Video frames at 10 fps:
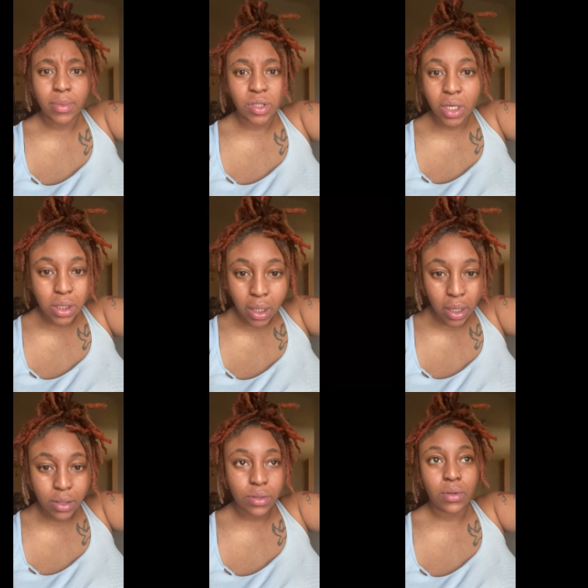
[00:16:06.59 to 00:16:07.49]
adjusting to
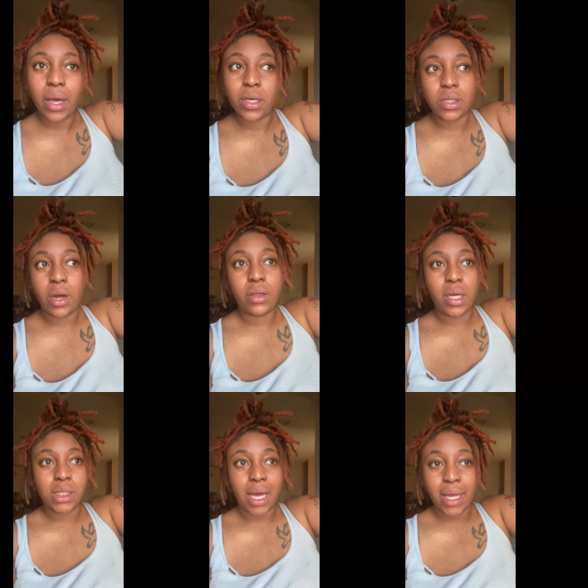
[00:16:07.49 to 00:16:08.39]
get to like it's certain
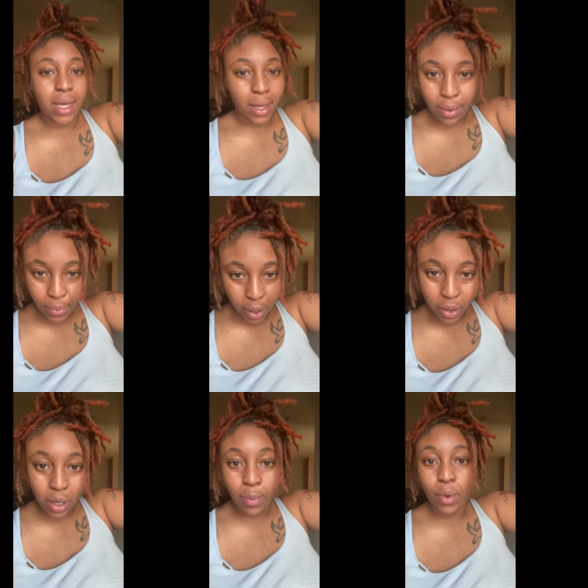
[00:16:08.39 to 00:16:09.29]
things i can't wear
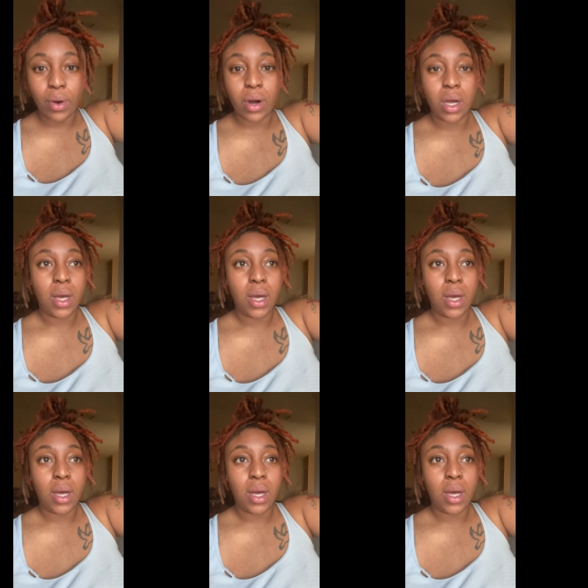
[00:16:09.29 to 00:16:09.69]
anymore